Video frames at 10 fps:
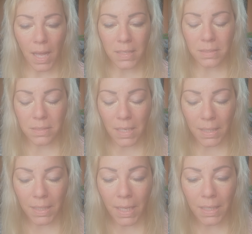as
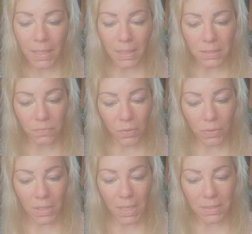dedicated and
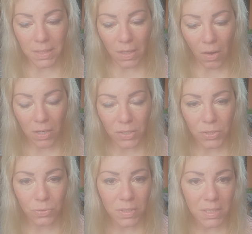devoted as they are
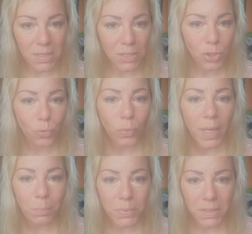to this
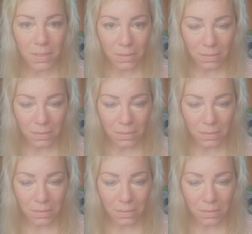script,